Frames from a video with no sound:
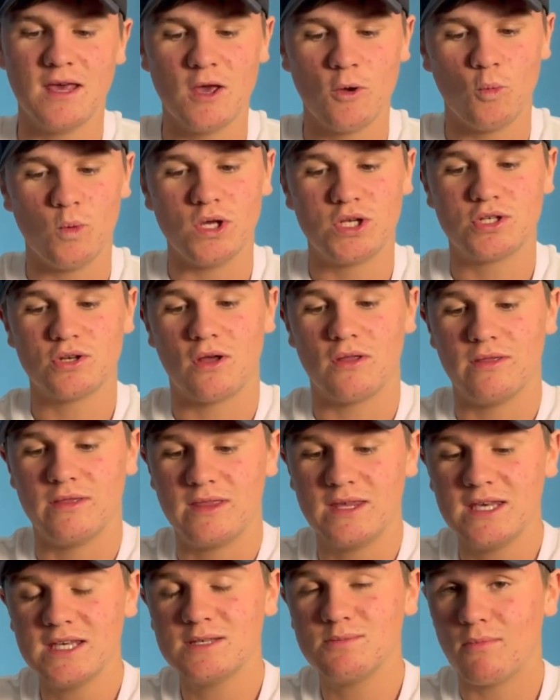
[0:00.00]
Which on
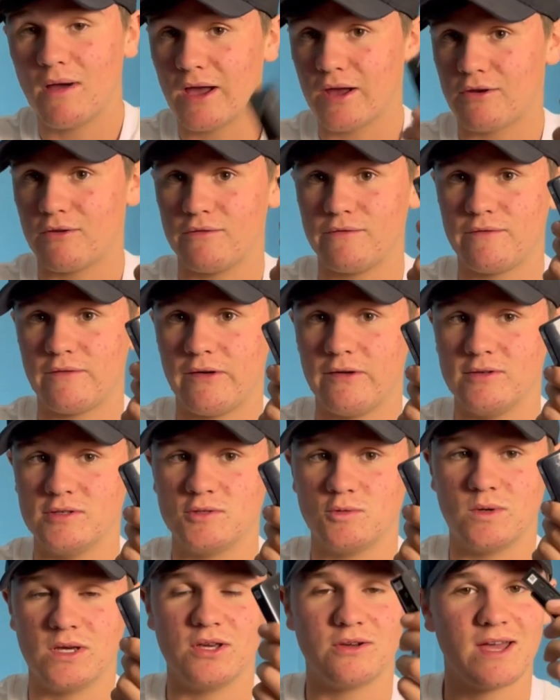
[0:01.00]
these microphones,
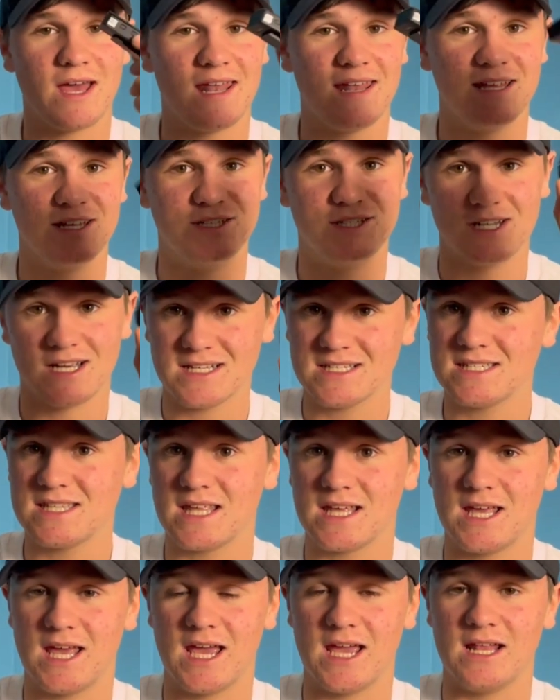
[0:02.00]
where you can adjust the
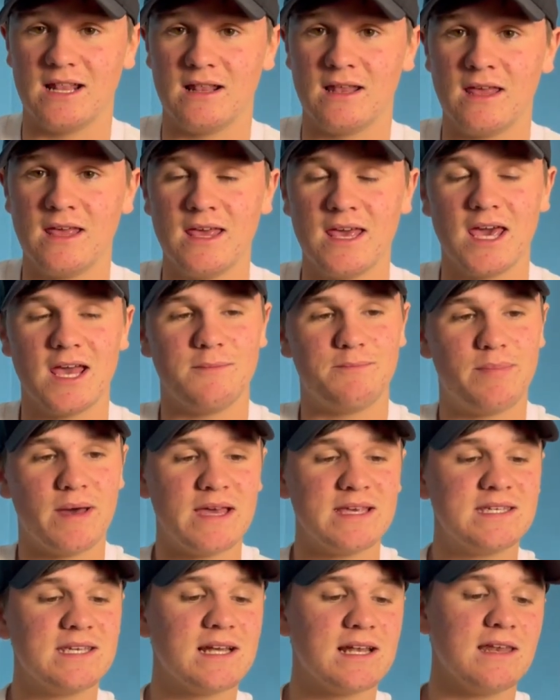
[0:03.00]
gain, it
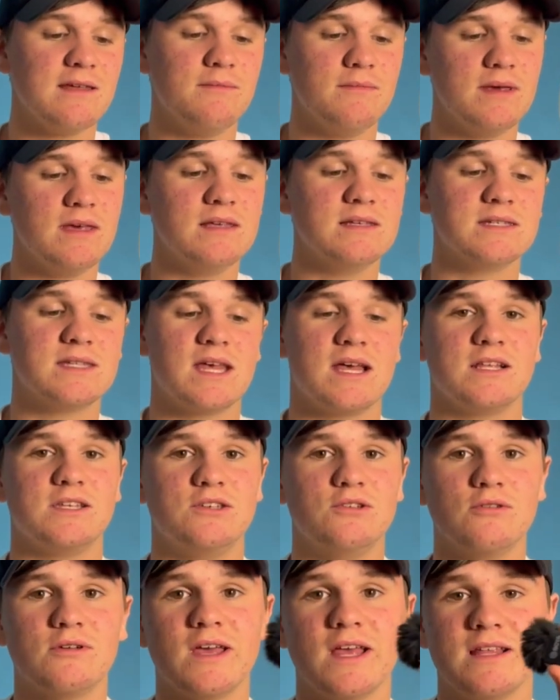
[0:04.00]
basically means that
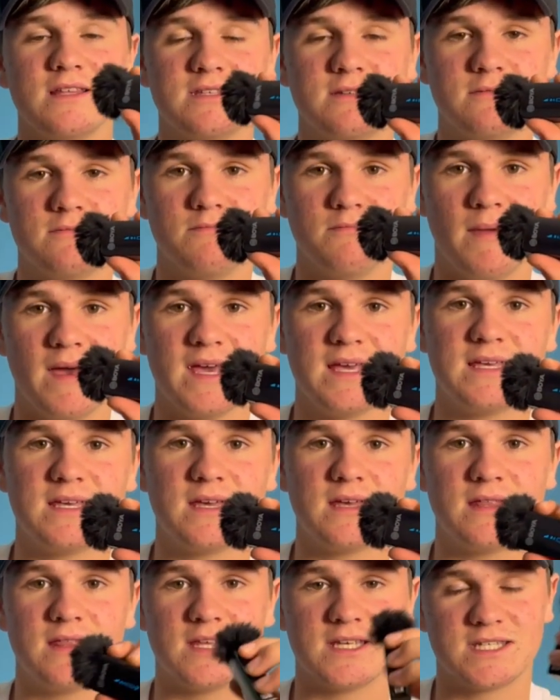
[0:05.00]
you can
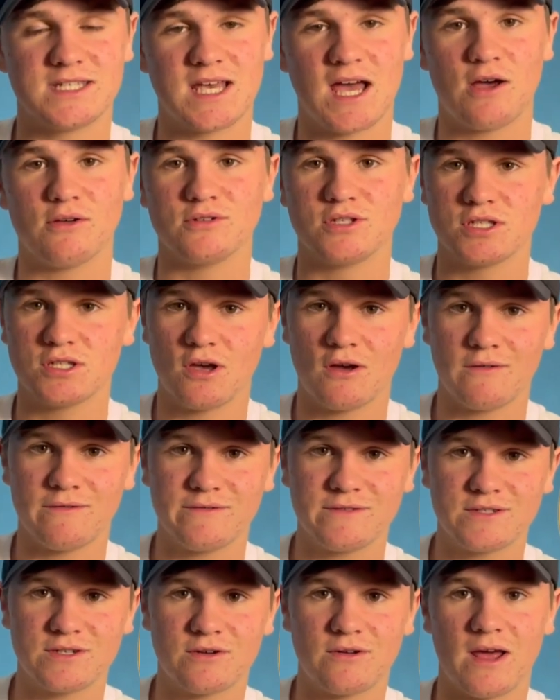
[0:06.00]
make the sound
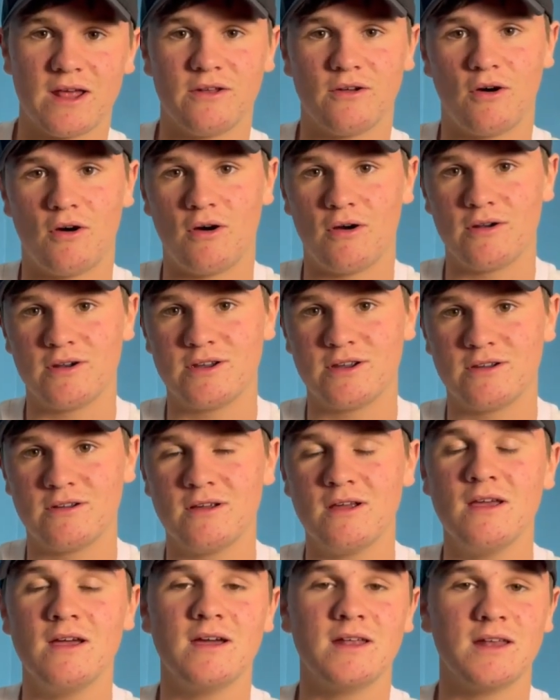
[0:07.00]
softer and harder
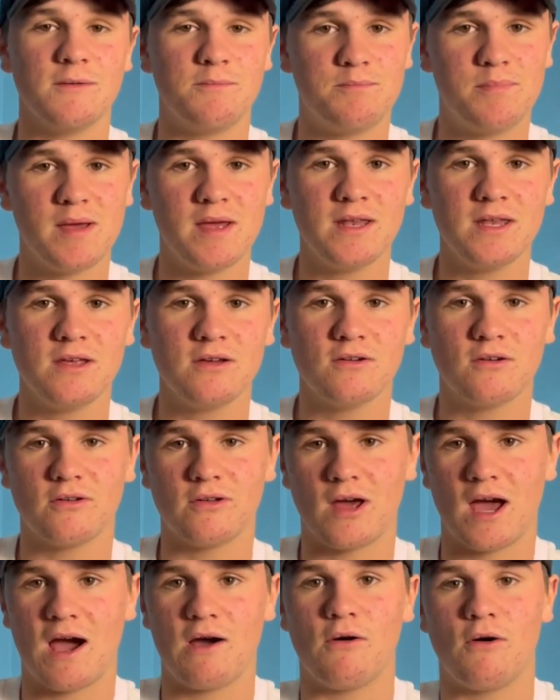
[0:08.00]
depending on
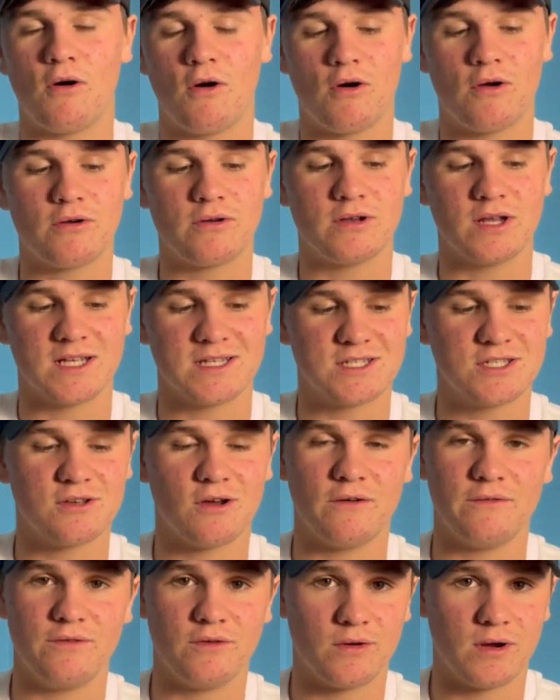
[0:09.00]
how hard and
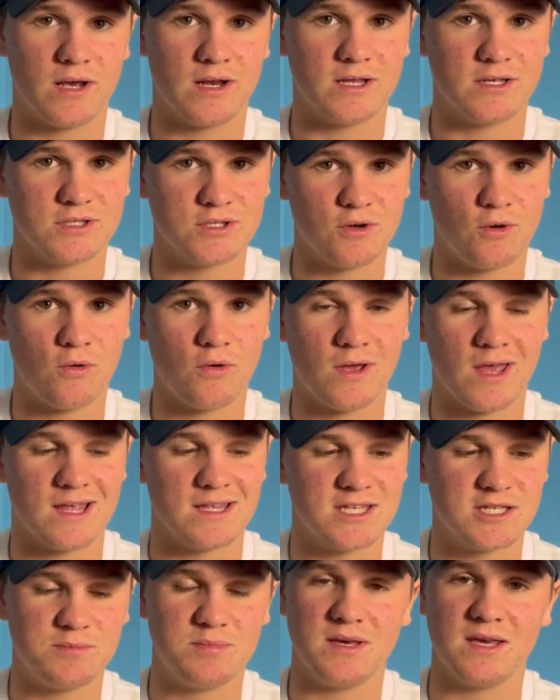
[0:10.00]
soft you're gonna talk and
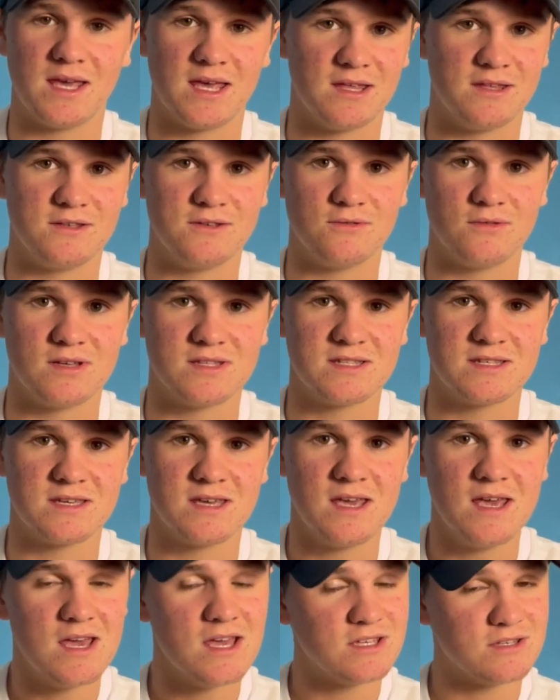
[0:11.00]
speak into it.
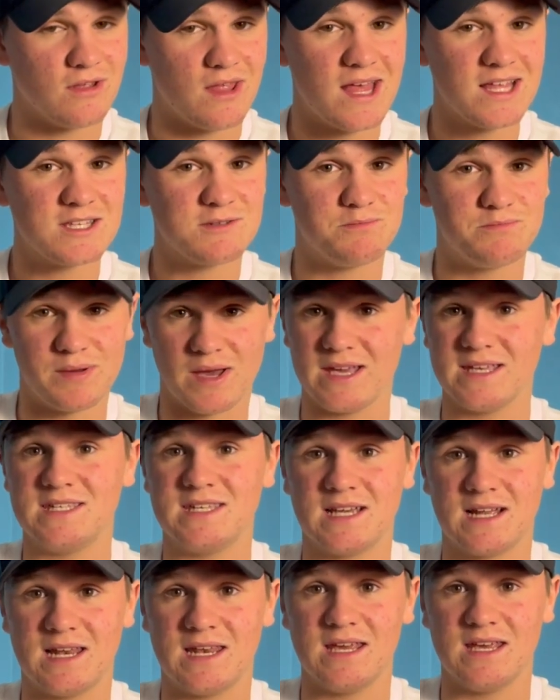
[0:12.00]
So that's
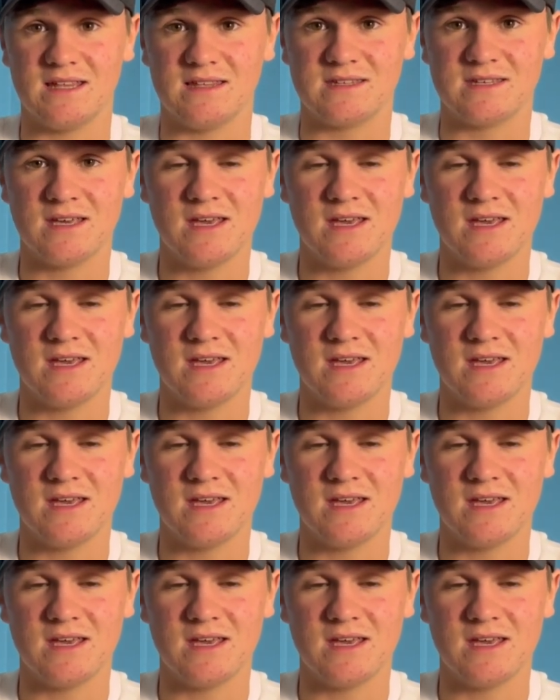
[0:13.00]
basically it.